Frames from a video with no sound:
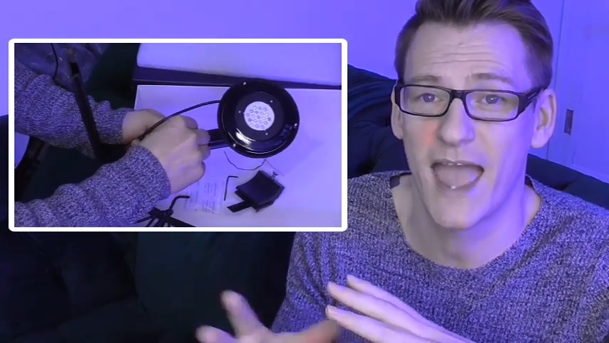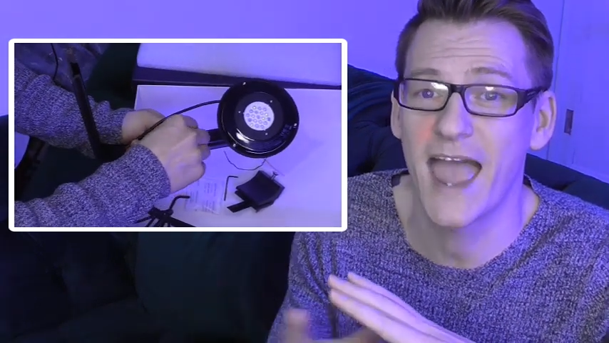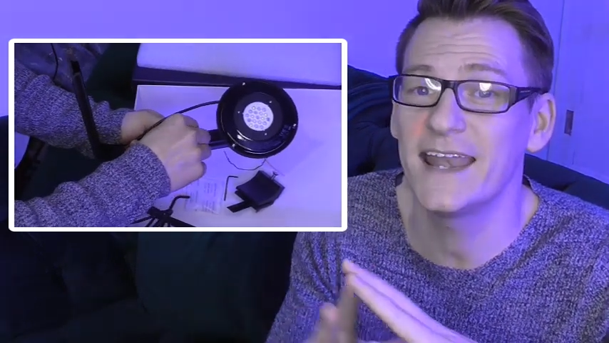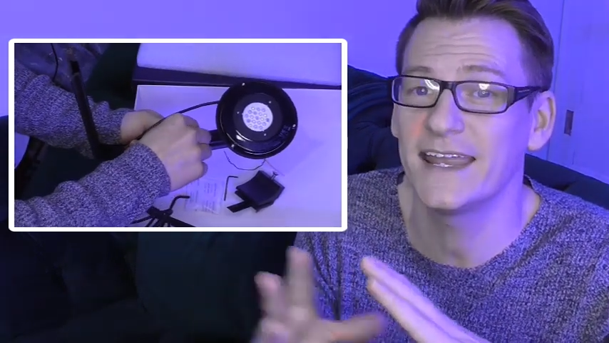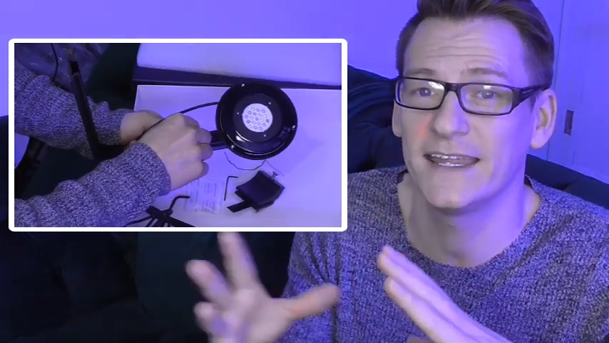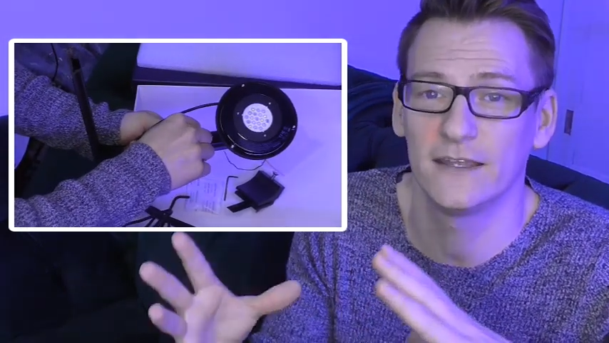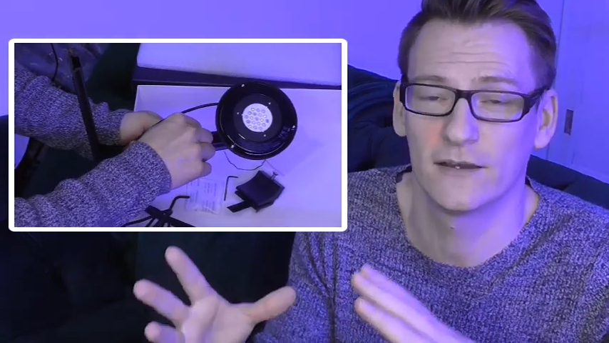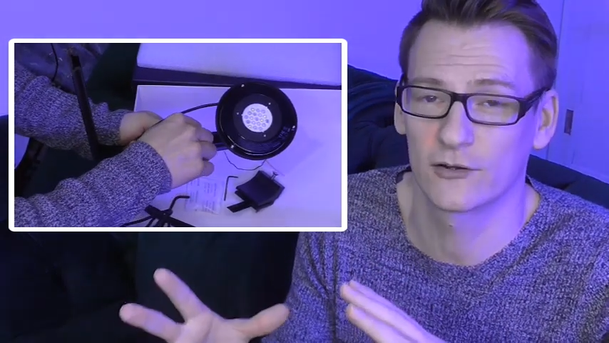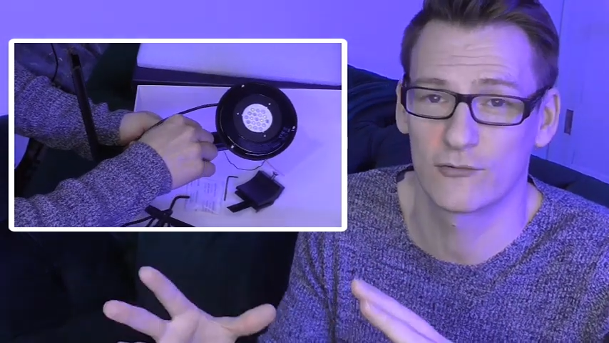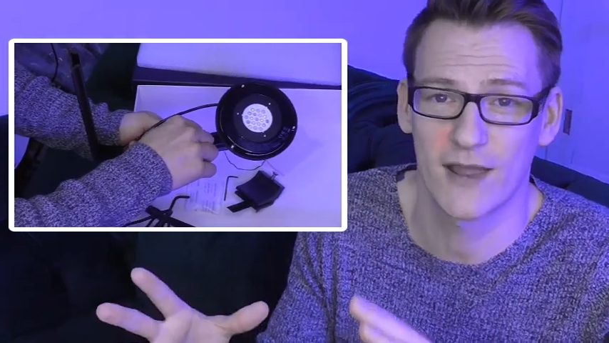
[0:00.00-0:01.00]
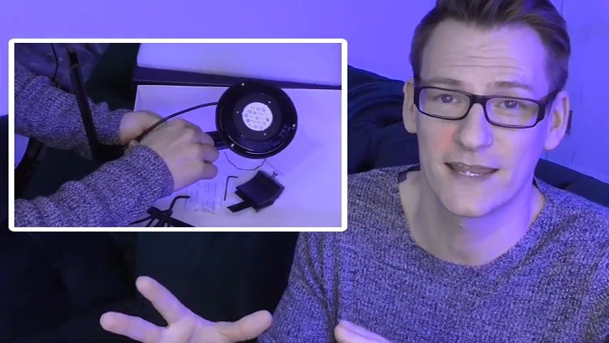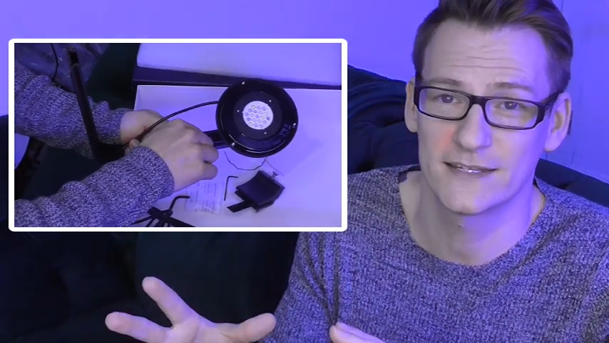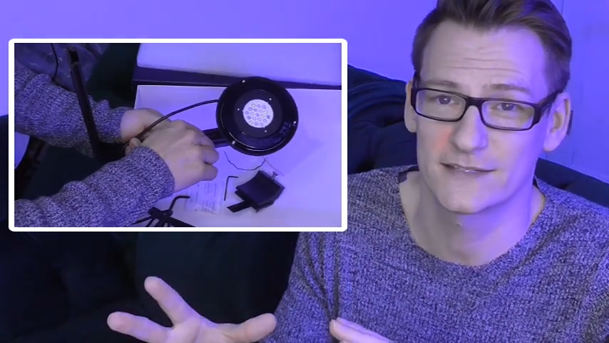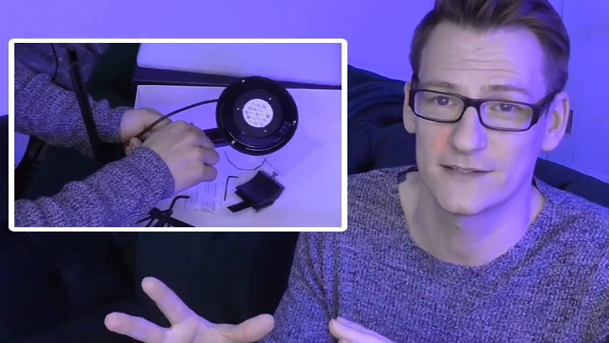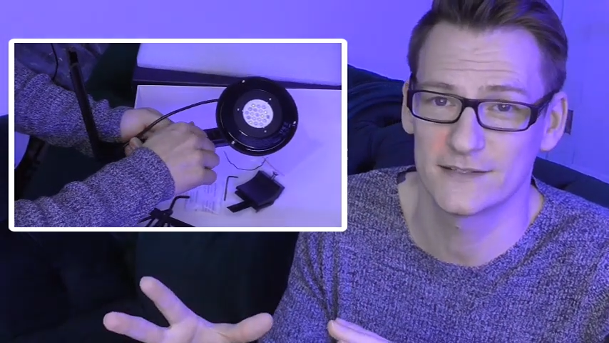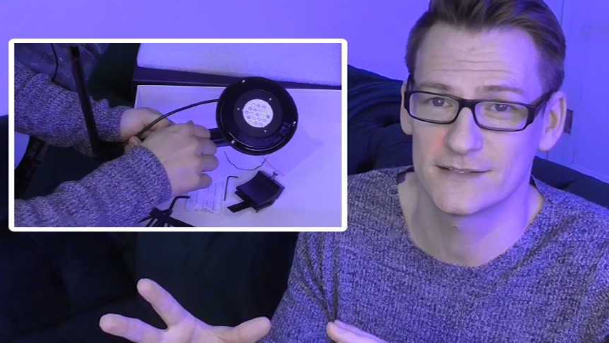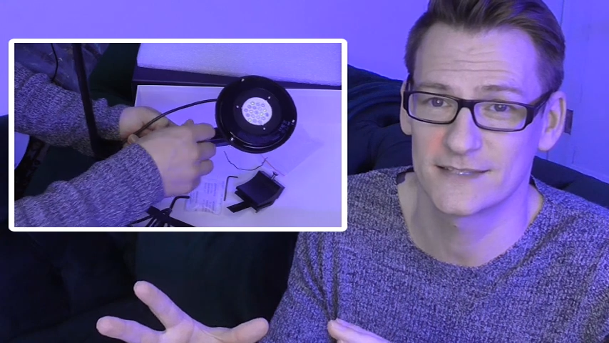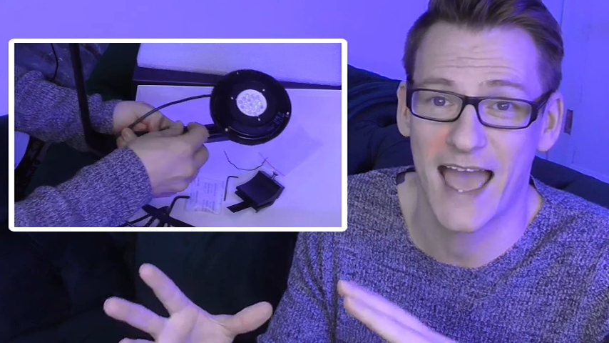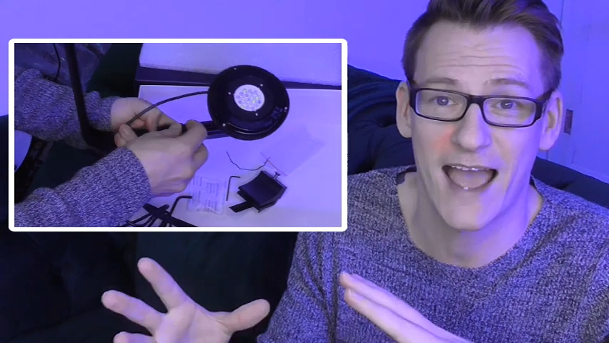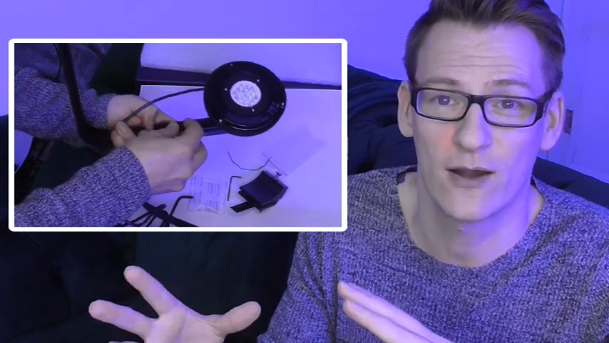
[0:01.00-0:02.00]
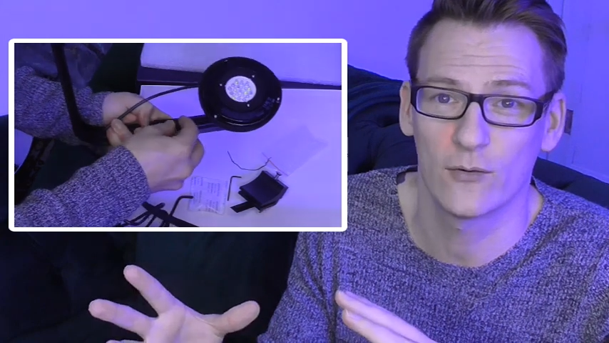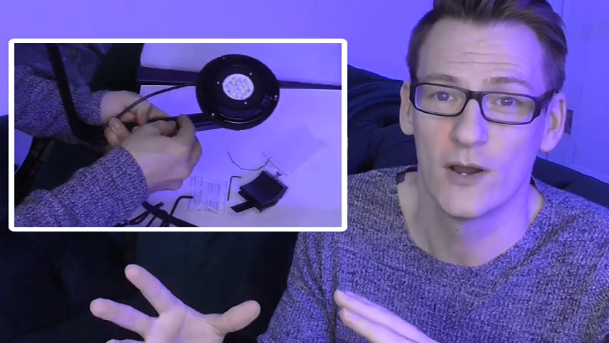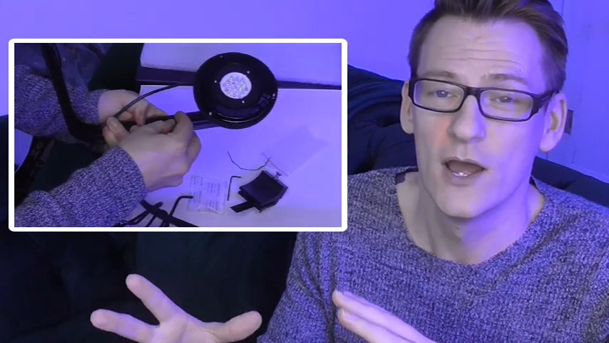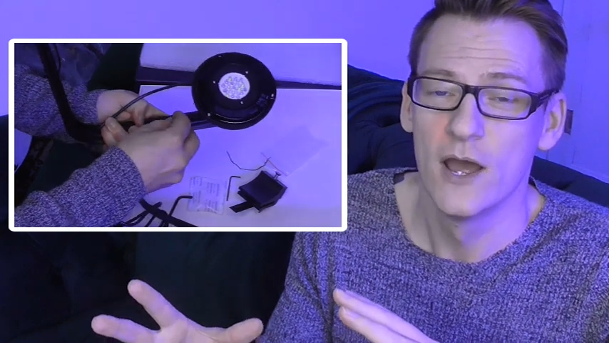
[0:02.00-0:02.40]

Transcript: any creators out